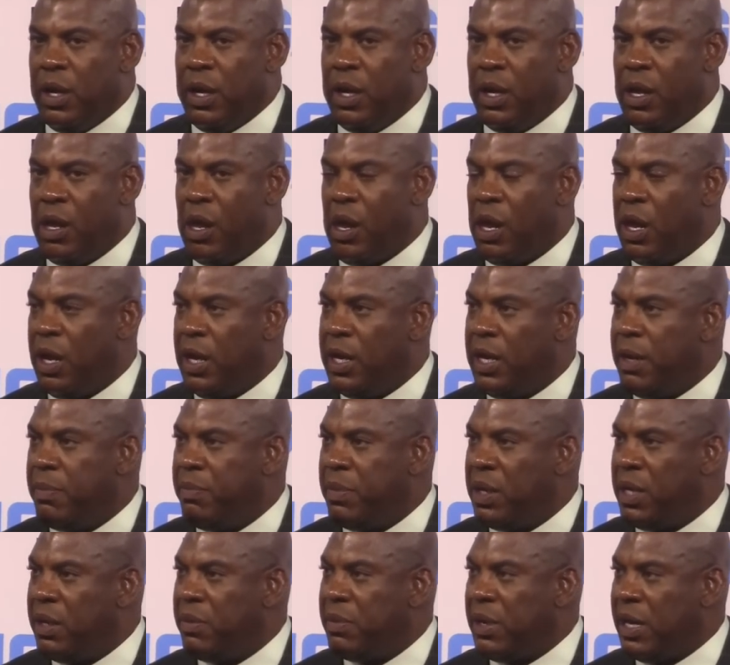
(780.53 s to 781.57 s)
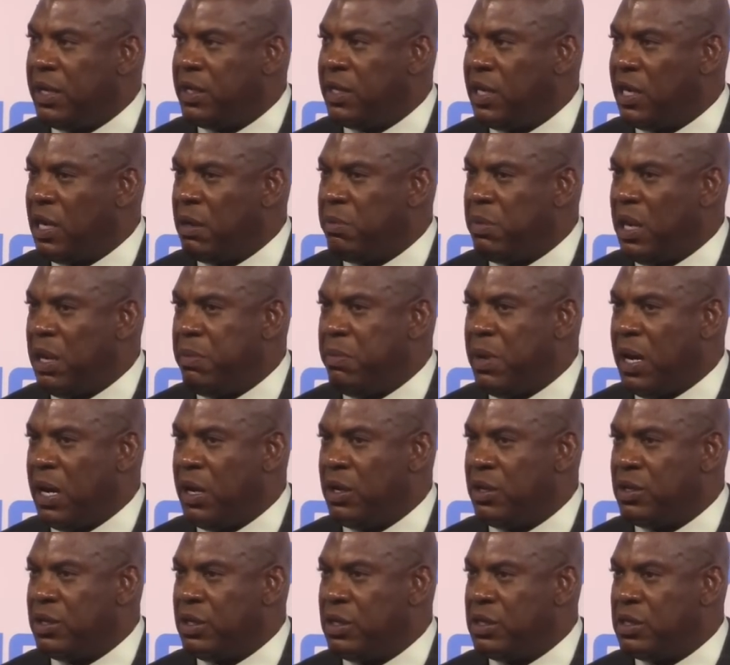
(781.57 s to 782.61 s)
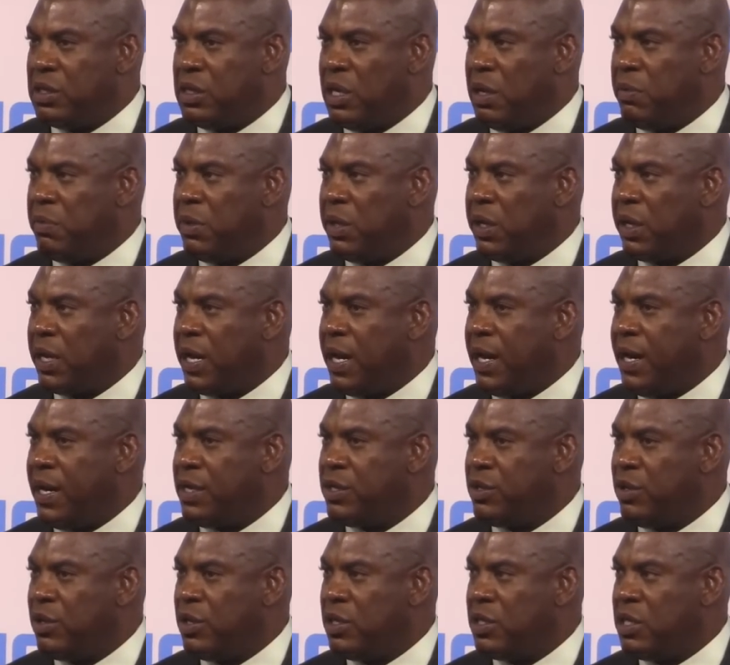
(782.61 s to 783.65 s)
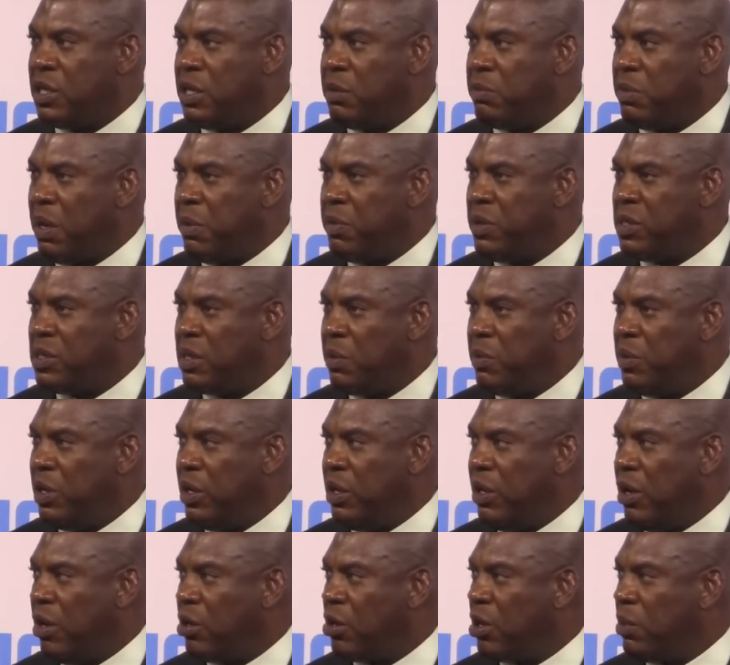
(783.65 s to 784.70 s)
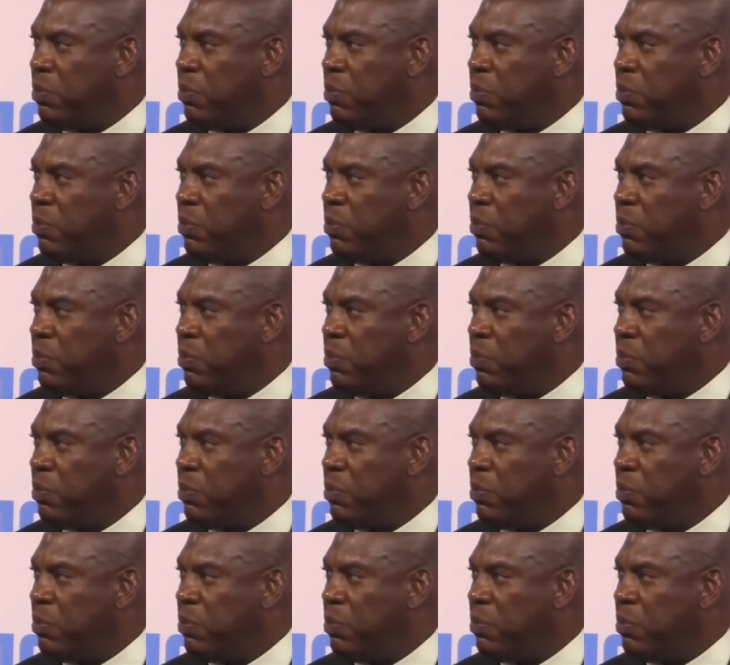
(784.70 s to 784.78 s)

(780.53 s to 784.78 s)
they? It, it, I think it might matter to some of the guys on the team, maybe some of the younger